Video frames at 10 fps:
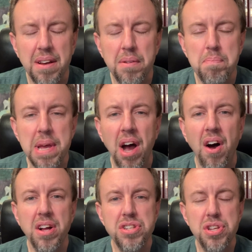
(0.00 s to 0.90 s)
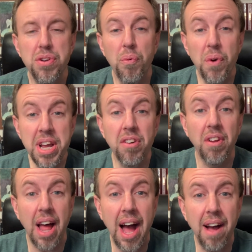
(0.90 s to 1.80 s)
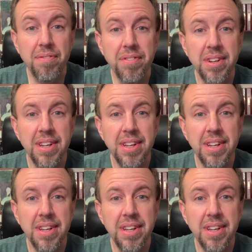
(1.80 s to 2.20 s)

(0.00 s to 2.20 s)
beyond to real life.